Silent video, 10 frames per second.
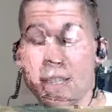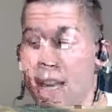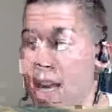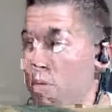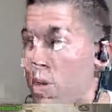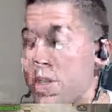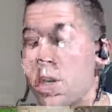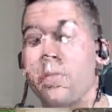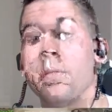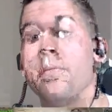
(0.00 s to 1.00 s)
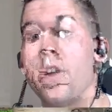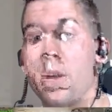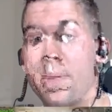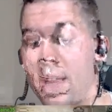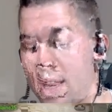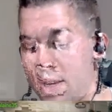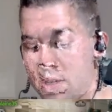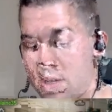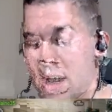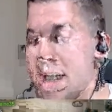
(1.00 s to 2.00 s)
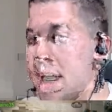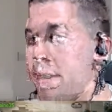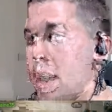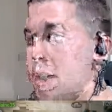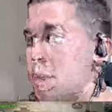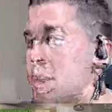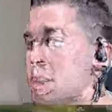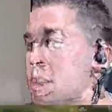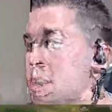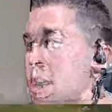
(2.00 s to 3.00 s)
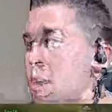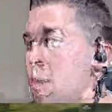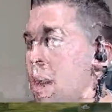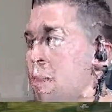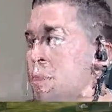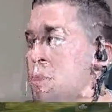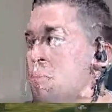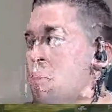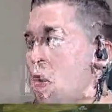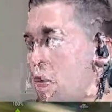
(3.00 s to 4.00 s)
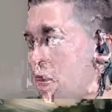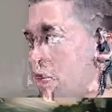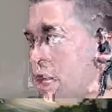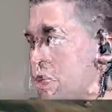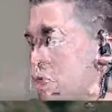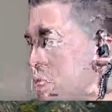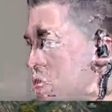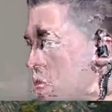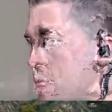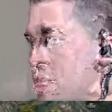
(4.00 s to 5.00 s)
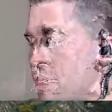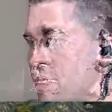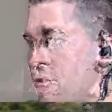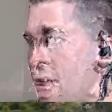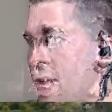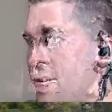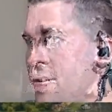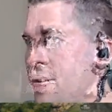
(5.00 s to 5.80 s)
like. We're going to start from the very beginning. So if you guys have an interest, stick around tomorrow, and I should be streaming some of that.